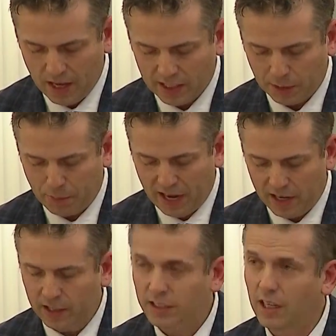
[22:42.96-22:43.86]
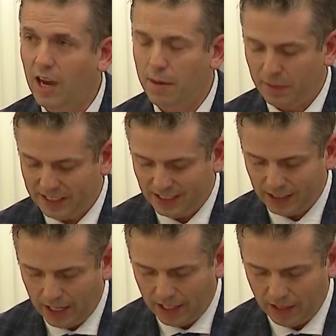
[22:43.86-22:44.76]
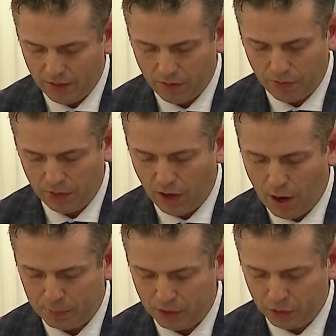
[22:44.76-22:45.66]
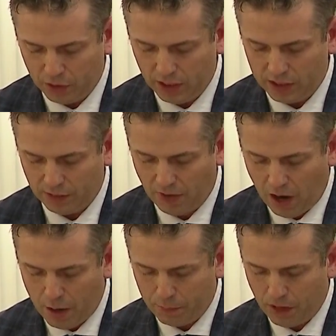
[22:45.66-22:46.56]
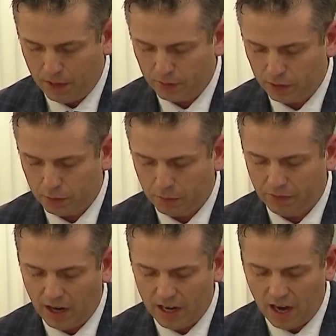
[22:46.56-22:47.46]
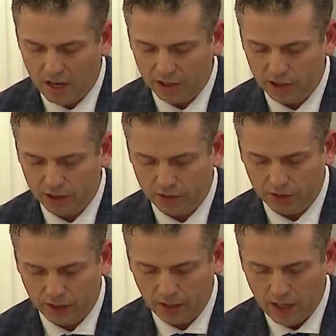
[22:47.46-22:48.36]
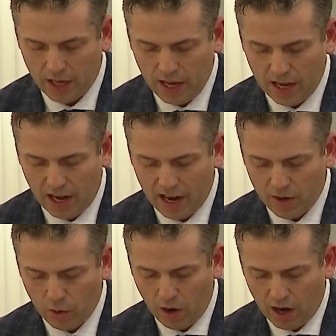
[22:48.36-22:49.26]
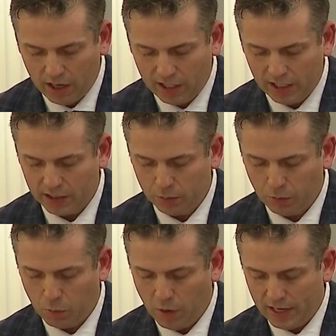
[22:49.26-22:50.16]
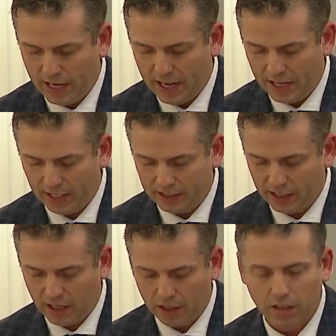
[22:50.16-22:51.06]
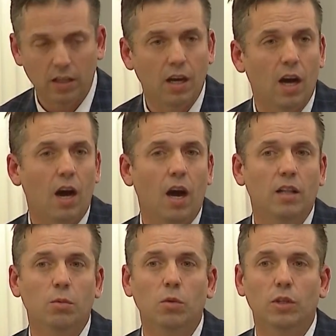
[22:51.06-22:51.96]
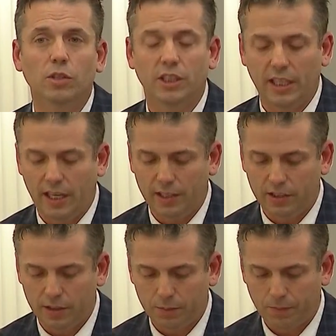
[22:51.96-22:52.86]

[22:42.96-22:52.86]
As a parent, I am excited for the opportunities of our province to provide our children, and I know our kids will one day excel on the world stage.